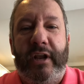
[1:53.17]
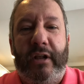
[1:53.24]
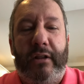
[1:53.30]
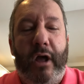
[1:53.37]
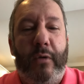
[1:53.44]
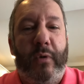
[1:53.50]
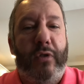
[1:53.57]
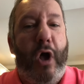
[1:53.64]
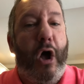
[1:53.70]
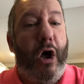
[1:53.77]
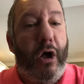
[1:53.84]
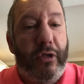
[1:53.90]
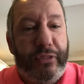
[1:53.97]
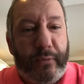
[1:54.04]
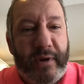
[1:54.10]
along with
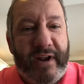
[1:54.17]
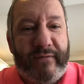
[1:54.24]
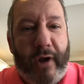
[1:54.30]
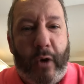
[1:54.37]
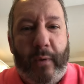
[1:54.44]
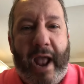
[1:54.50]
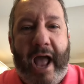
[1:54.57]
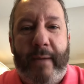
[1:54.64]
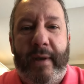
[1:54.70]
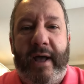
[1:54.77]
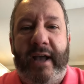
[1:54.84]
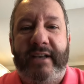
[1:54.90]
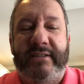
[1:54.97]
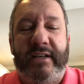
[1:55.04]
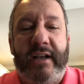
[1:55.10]
all three of our
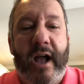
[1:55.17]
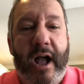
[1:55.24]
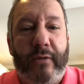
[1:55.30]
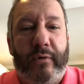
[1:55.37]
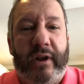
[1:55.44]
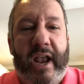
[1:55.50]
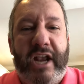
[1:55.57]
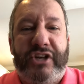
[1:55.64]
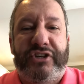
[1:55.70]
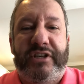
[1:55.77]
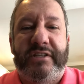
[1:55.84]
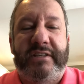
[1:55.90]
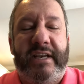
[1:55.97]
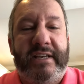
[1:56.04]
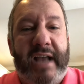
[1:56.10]
rabbis and
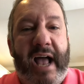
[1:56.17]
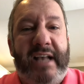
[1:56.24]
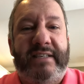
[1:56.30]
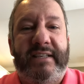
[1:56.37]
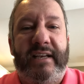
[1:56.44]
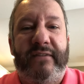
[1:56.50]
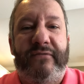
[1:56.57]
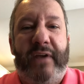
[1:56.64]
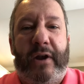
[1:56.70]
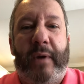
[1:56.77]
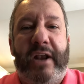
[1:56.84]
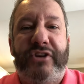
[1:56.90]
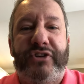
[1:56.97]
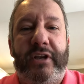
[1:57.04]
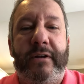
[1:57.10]
congregations, Hadassah and
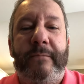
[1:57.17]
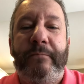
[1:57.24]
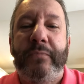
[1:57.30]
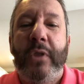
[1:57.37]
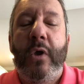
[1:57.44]
Federation,